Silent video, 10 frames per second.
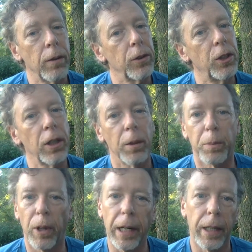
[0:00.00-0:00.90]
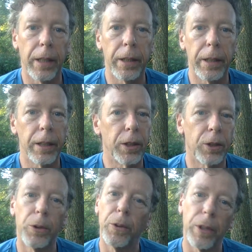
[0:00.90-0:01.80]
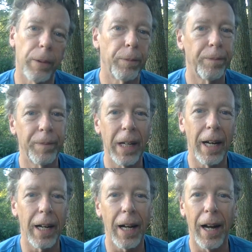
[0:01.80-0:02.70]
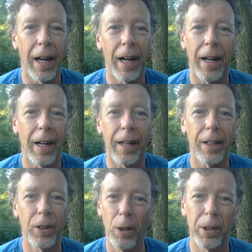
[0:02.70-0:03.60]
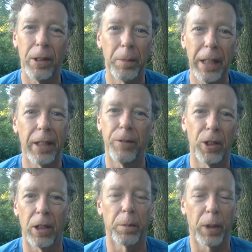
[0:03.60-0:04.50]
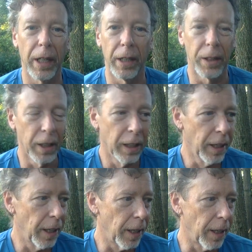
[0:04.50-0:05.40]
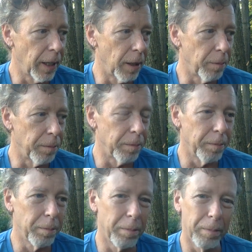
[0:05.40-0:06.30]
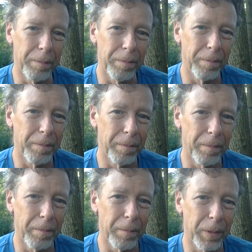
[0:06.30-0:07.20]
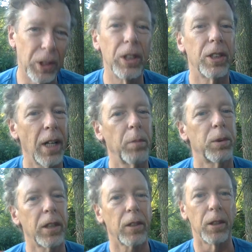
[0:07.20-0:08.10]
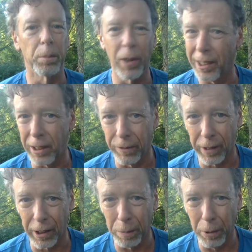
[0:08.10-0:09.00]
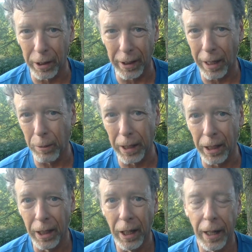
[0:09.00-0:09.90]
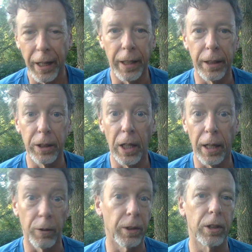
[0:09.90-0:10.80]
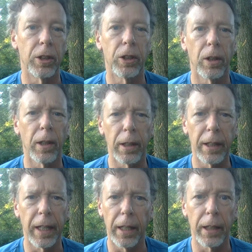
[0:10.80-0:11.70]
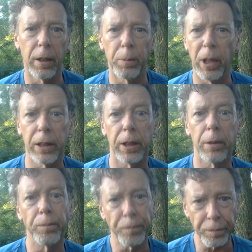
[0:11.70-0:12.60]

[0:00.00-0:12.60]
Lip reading: Gillibrand is. I don't know what to make of Gillibrand. Um, she's not particularly impressive. Let's put it that way, and I don't think she's going to get elected president.